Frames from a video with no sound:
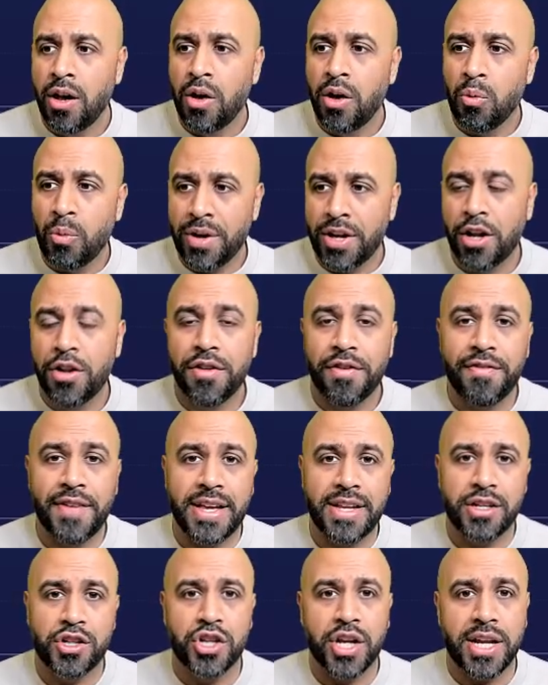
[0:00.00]
we know the
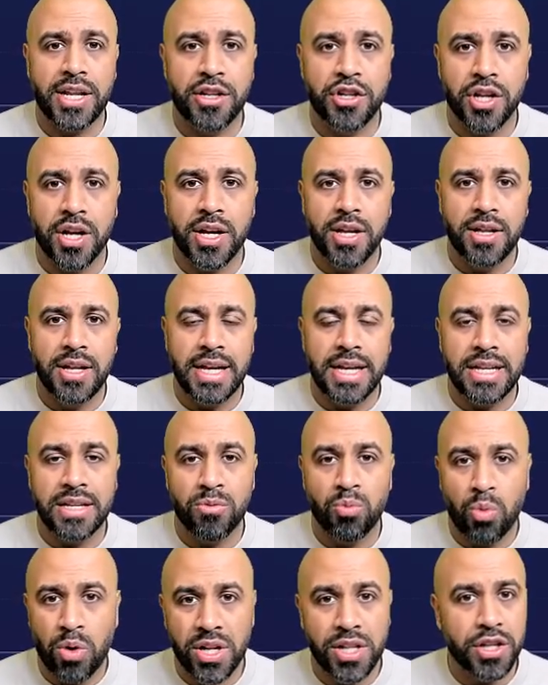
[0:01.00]
phase changer is
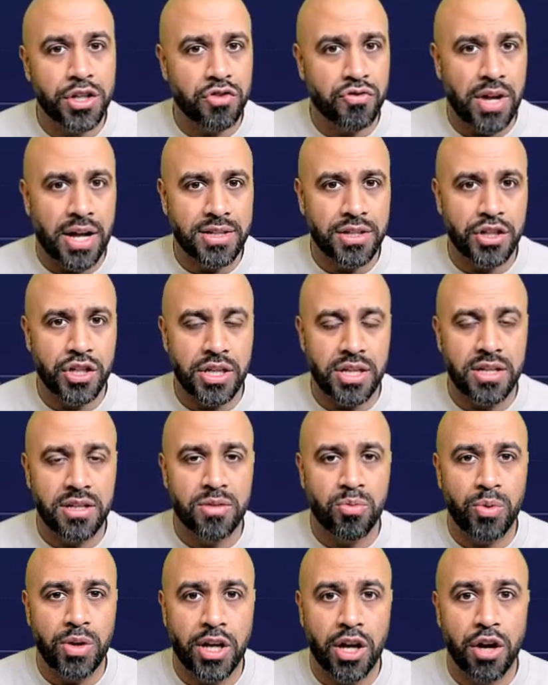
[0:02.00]
one of the
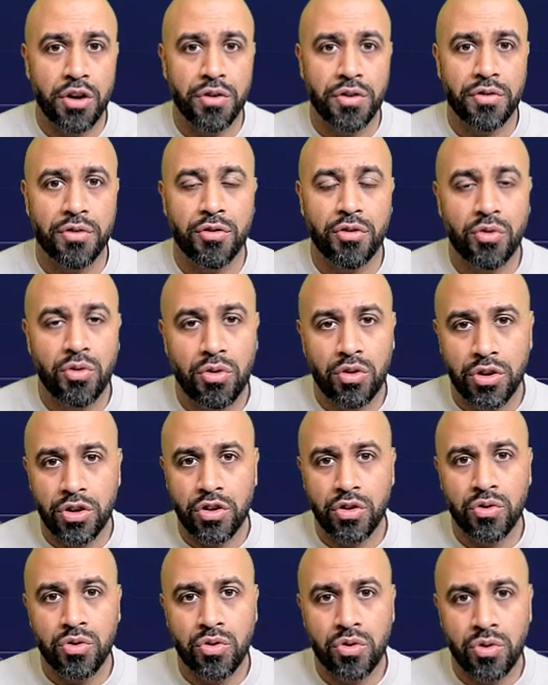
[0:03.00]
strategies we go through on
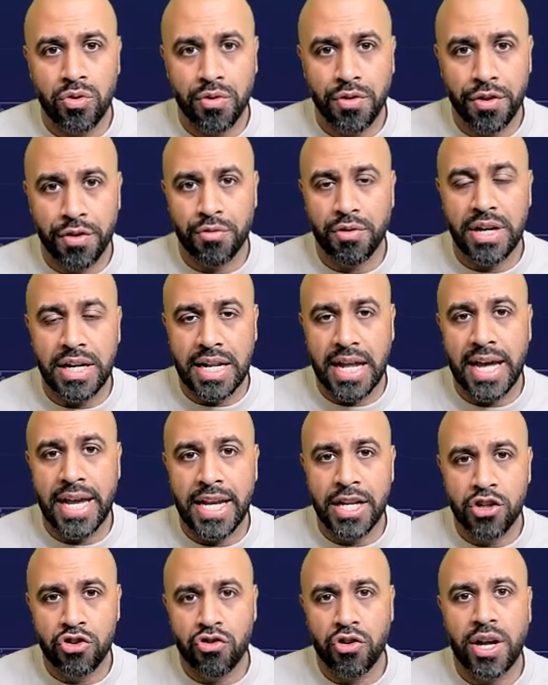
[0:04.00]
your
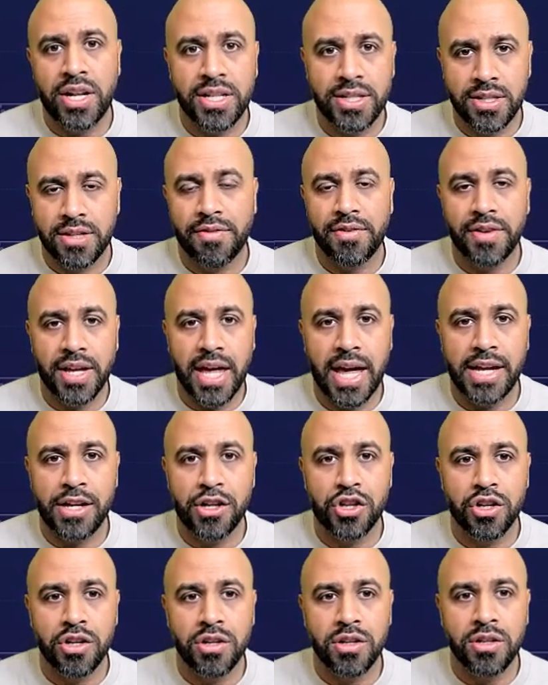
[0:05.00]
3-day trader
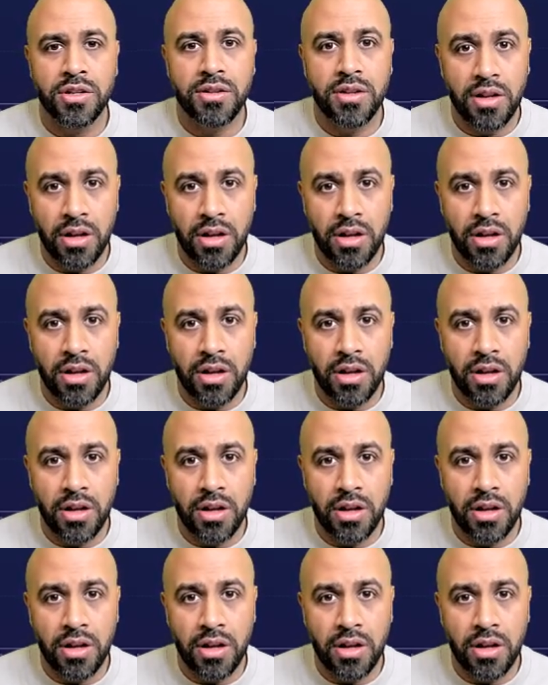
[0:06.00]
certification